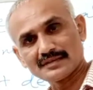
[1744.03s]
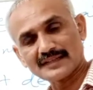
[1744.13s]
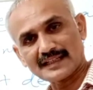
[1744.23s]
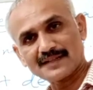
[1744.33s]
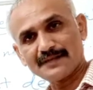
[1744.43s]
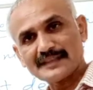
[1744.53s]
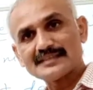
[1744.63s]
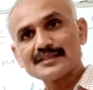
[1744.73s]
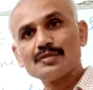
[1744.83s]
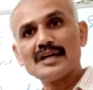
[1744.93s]

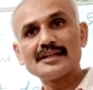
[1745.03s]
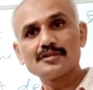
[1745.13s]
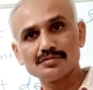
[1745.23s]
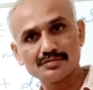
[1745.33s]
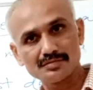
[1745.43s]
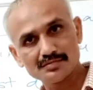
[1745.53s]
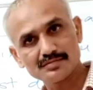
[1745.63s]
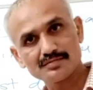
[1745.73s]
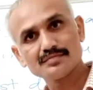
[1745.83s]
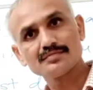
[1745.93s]
sacrifice she would like to
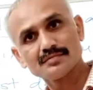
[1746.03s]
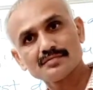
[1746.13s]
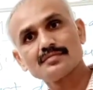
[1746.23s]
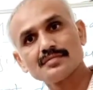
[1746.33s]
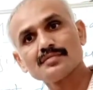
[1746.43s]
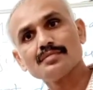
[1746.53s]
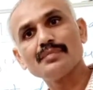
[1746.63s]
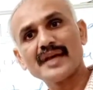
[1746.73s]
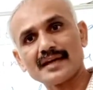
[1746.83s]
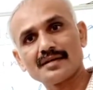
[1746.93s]

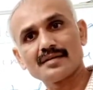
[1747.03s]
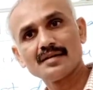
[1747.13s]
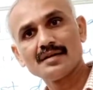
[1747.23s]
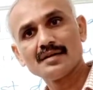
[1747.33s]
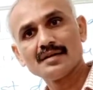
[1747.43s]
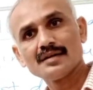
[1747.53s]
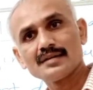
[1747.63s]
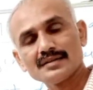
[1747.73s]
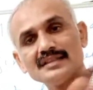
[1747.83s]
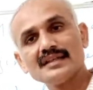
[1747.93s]
make.
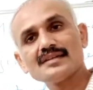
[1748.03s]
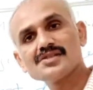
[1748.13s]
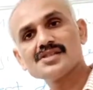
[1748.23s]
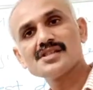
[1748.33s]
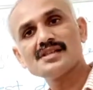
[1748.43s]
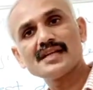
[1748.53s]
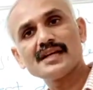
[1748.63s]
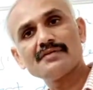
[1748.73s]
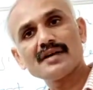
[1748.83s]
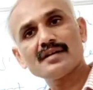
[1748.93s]
Here she
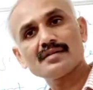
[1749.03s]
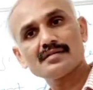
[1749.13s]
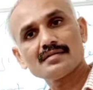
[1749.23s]
never